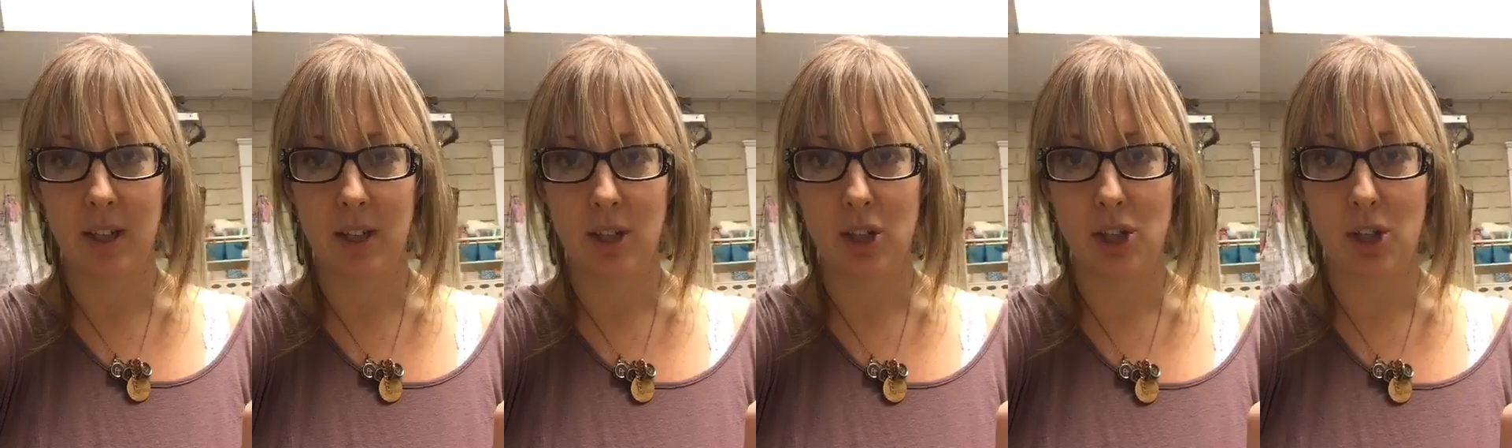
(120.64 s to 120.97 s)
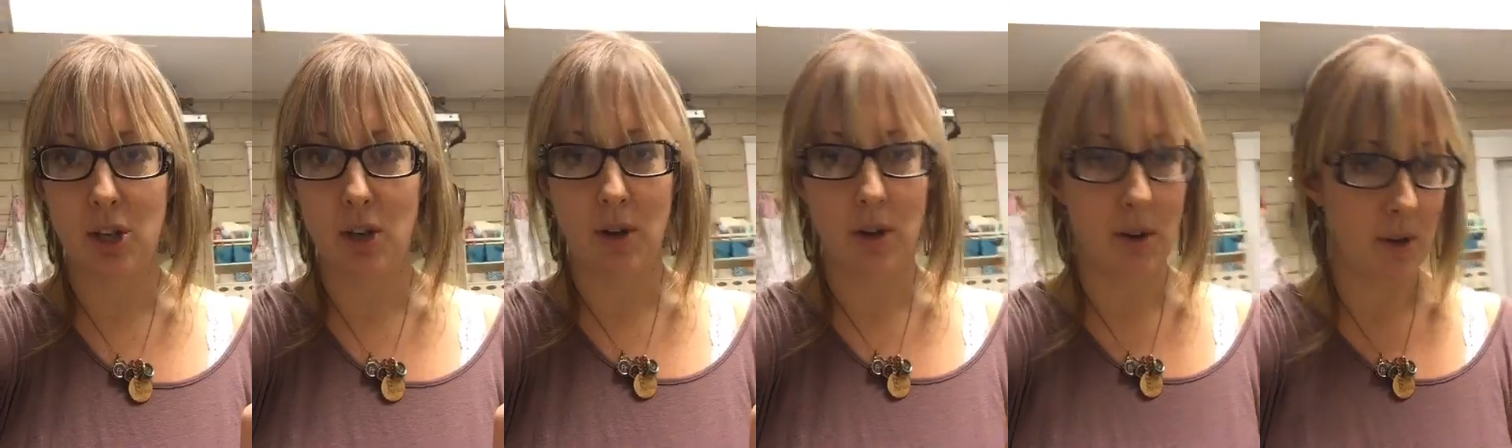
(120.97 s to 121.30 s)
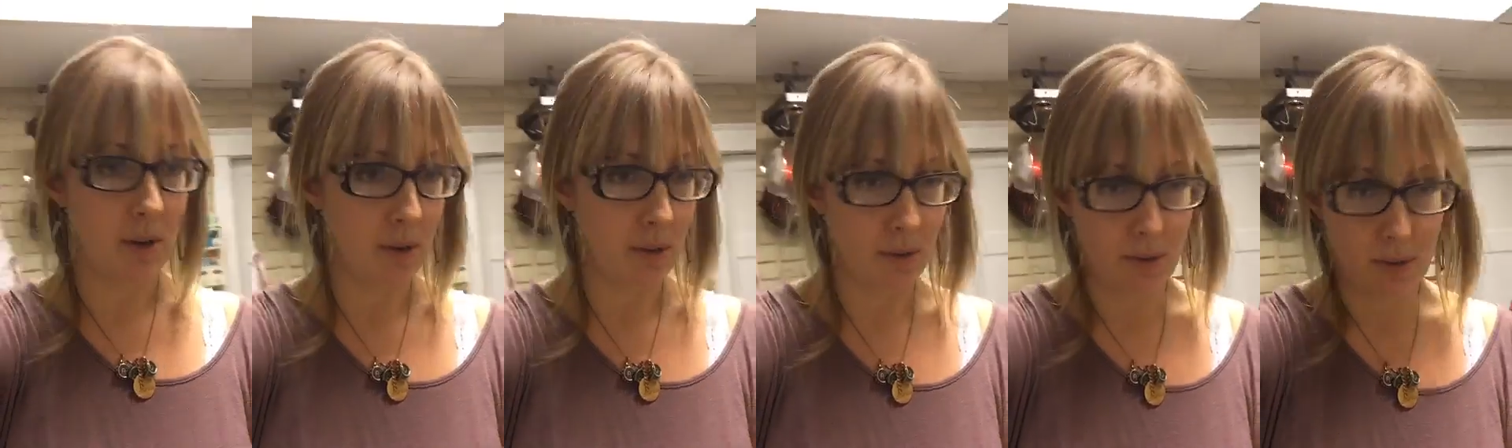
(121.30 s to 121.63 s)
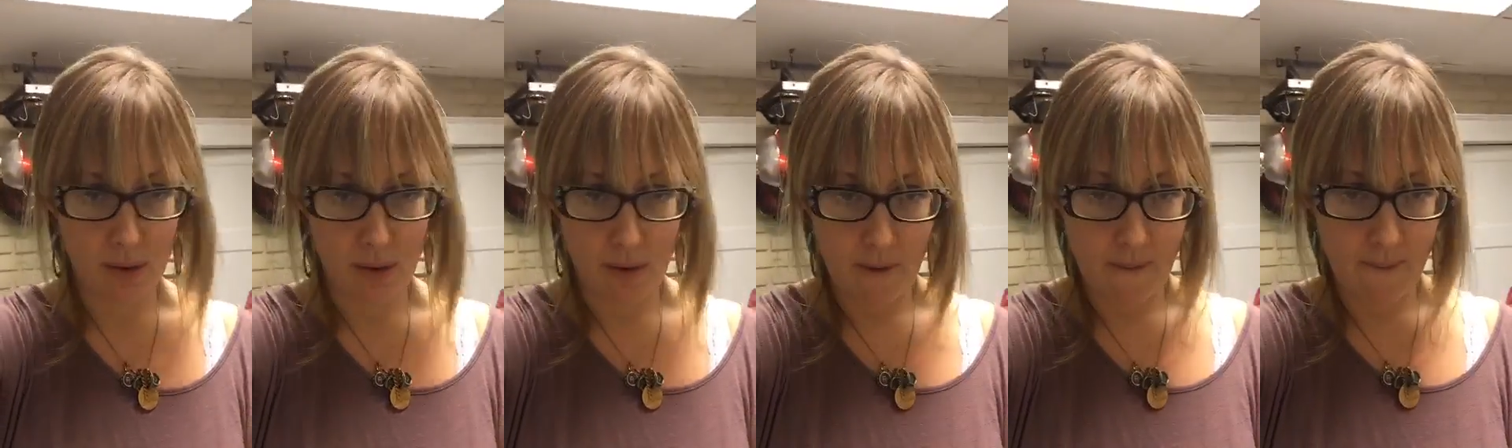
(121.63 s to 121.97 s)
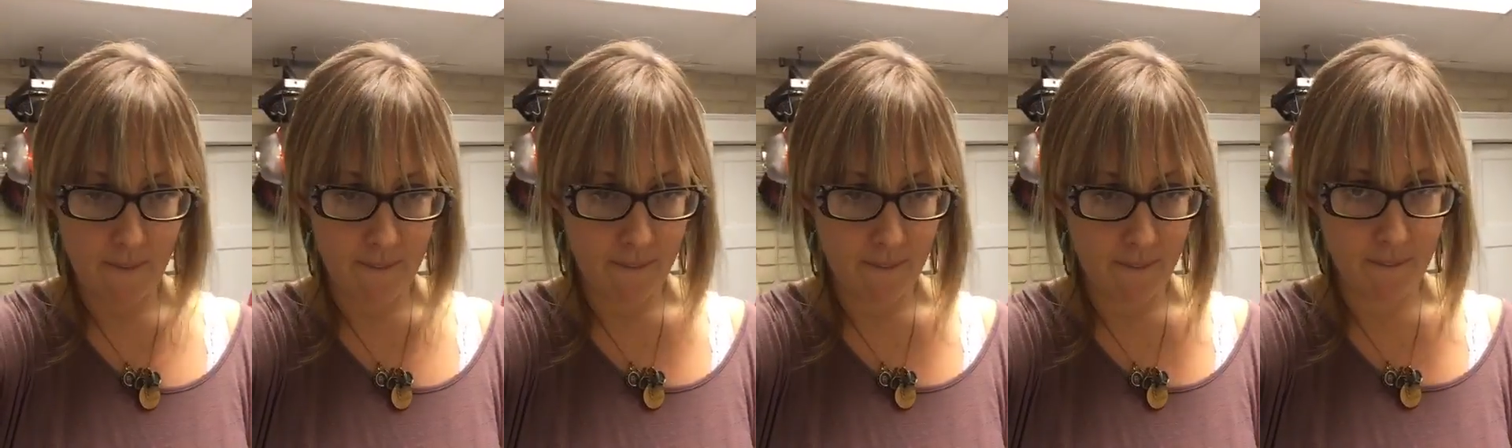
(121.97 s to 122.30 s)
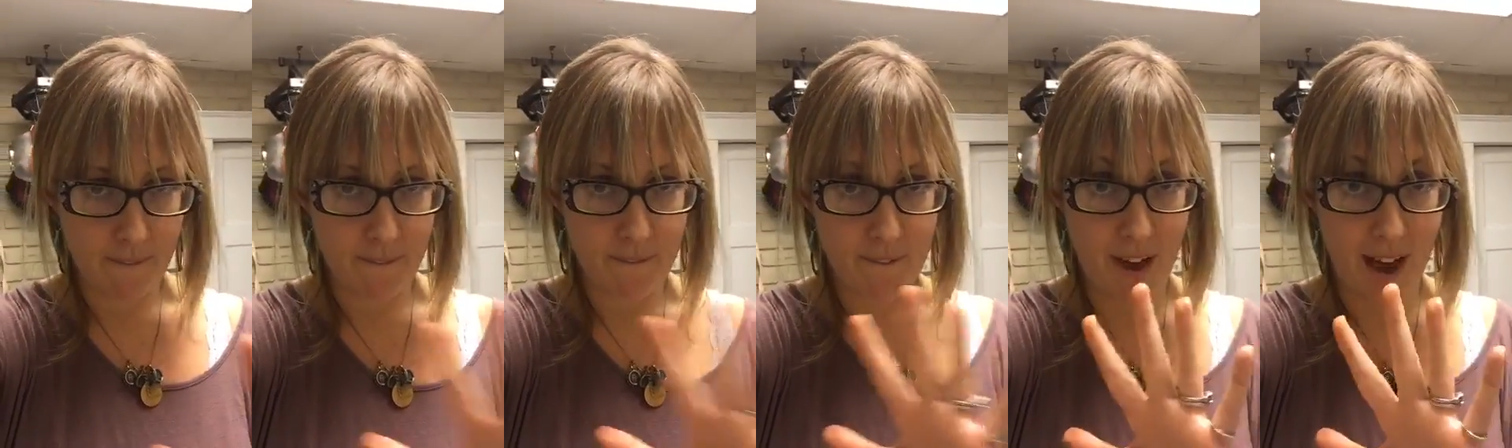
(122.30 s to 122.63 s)
I'm going to show you
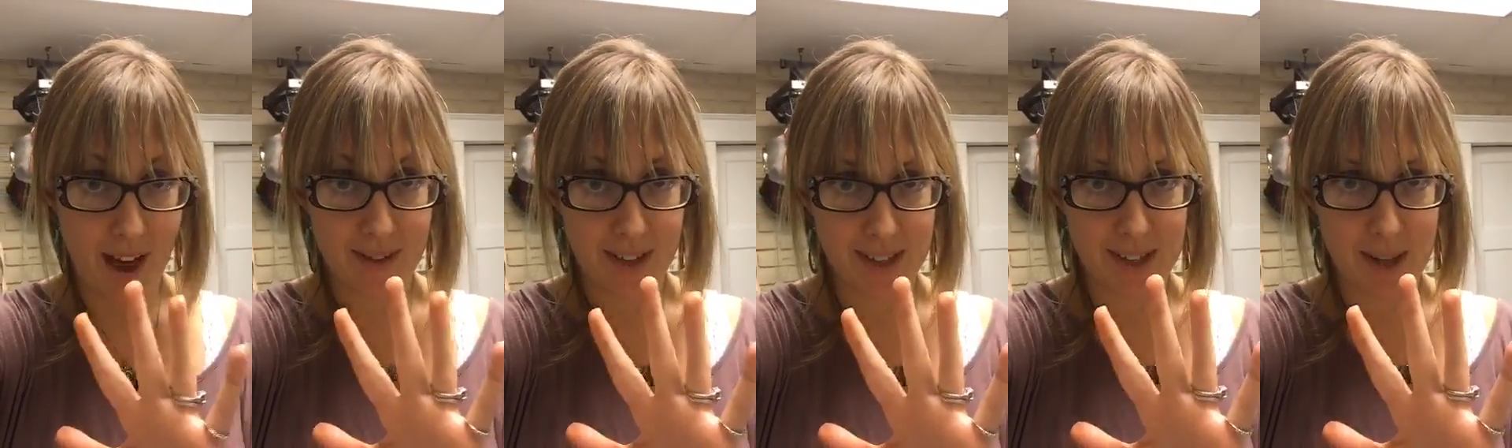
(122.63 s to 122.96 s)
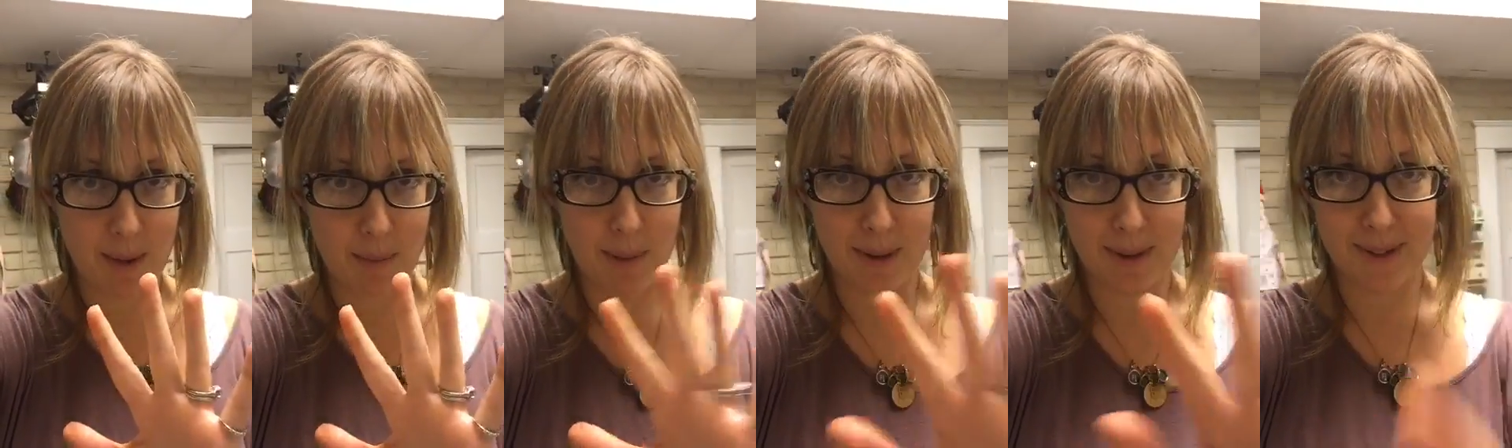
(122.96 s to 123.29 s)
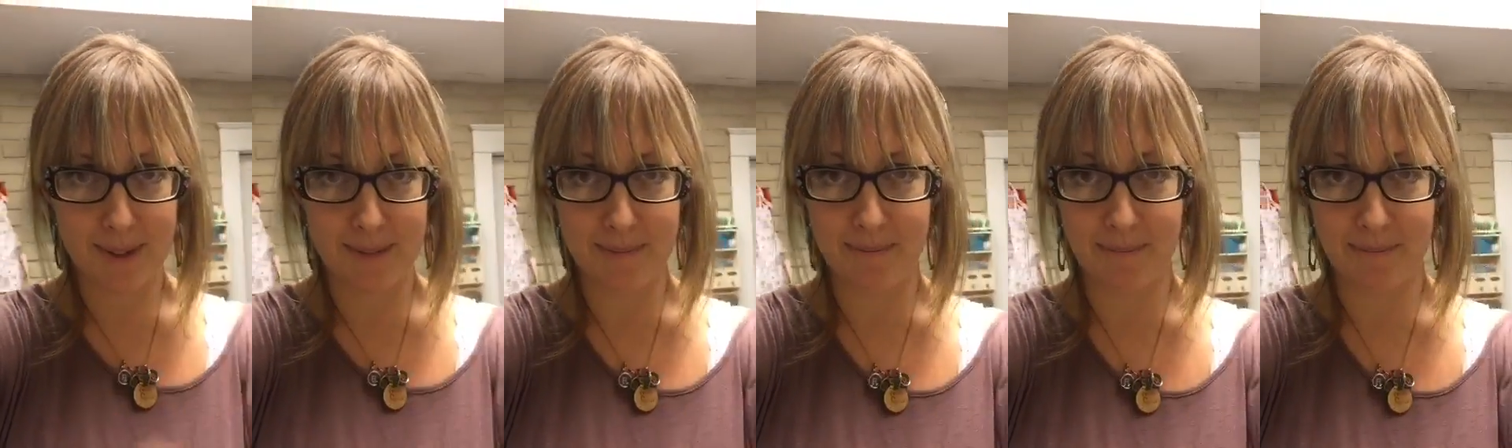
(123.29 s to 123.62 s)
five examples.